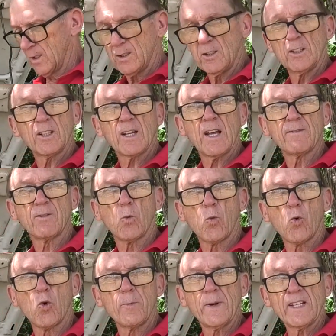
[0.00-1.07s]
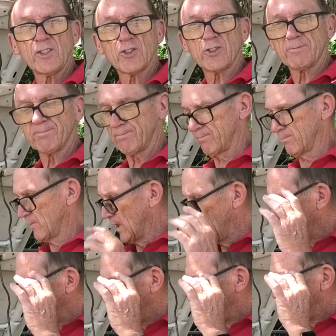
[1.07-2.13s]
You got to have a warm engine.
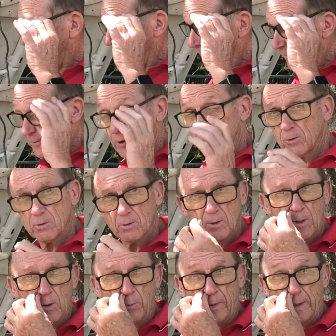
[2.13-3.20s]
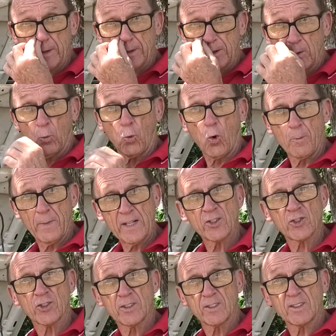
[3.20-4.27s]
Don't have to, but a warm
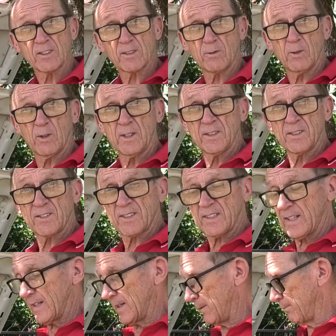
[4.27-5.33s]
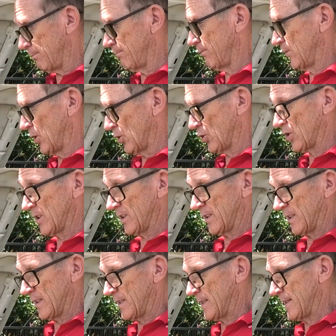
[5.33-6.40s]
engine is usually
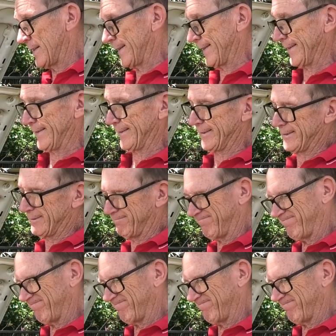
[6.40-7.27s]
the